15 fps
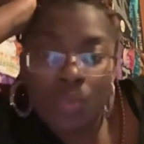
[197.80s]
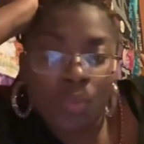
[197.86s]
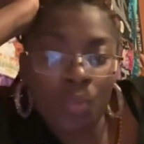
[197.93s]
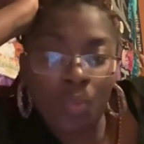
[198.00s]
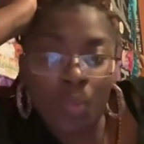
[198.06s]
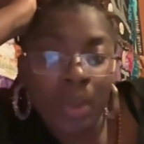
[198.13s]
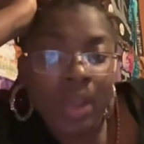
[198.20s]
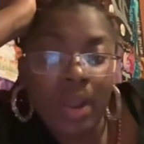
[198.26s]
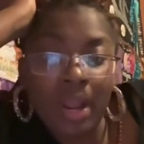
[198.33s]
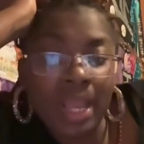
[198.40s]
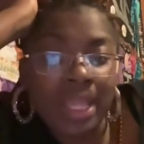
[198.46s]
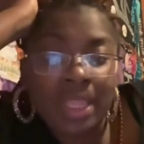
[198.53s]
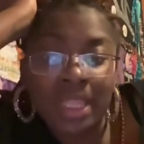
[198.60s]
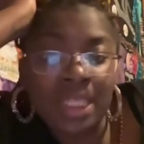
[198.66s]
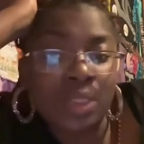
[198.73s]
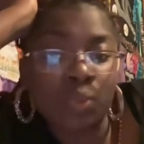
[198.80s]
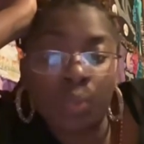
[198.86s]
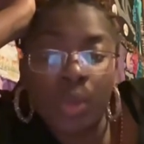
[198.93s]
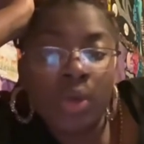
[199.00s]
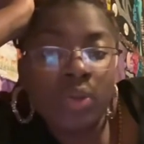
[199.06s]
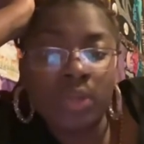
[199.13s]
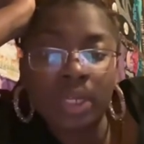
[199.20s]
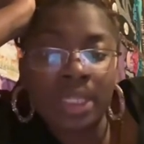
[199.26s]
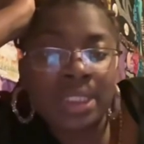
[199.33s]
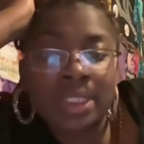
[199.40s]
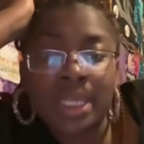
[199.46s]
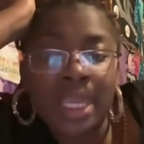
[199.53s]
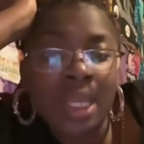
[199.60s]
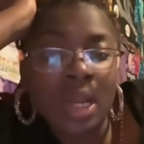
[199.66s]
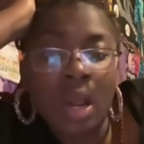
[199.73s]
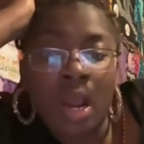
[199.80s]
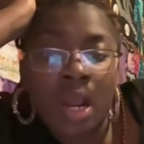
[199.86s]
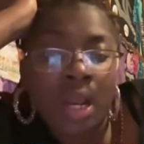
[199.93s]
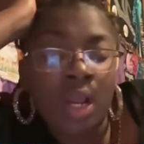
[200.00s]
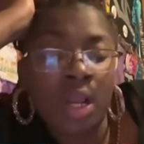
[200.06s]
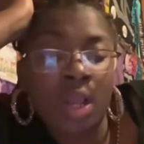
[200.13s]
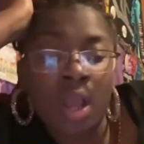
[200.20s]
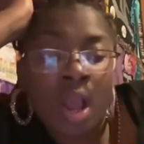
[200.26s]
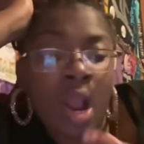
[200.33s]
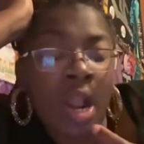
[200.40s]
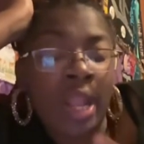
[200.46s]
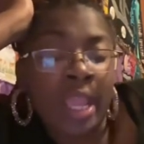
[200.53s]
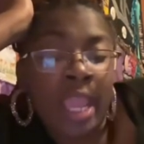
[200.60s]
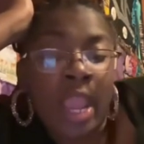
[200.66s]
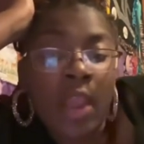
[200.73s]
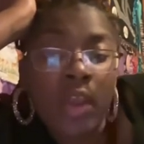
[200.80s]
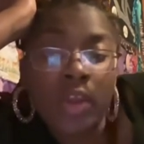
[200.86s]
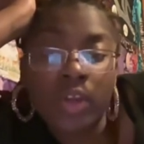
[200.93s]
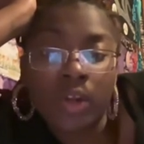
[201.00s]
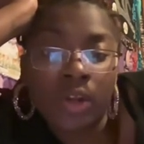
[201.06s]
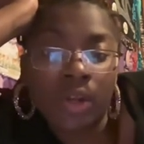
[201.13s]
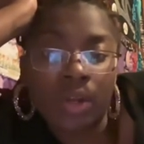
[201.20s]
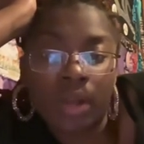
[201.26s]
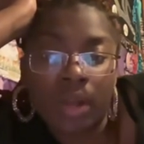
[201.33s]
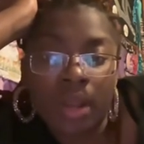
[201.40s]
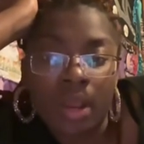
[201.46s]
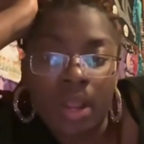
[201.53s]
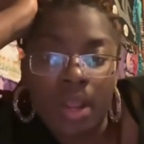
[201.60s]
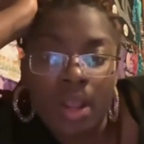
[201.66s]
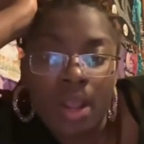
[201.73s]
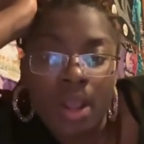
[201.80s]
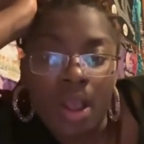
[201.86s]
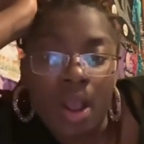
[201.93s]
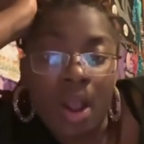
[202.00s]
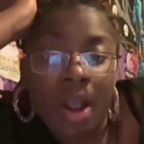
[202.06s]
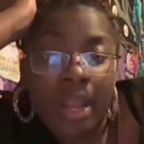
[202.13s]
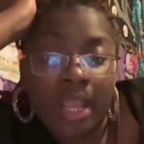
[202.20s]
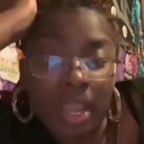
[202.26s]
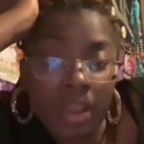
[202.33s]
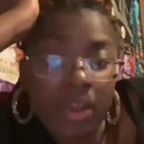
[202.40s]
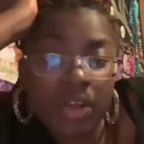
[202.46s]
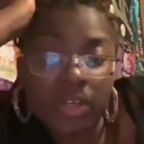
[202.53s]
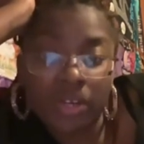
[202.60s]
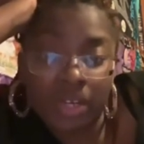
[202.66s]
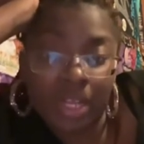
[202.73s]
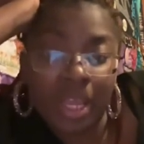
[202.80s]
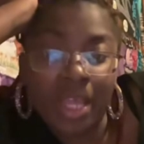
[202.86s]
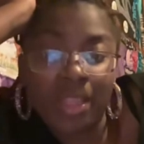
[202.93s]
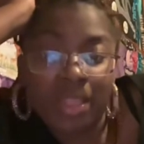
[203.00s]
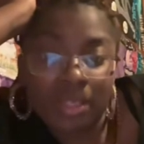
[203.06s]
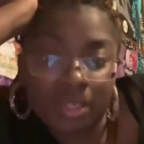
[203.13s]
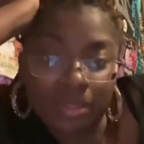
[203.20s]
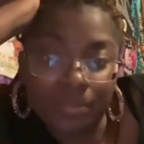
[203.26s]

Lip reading: we are in this wilderness to get our character together.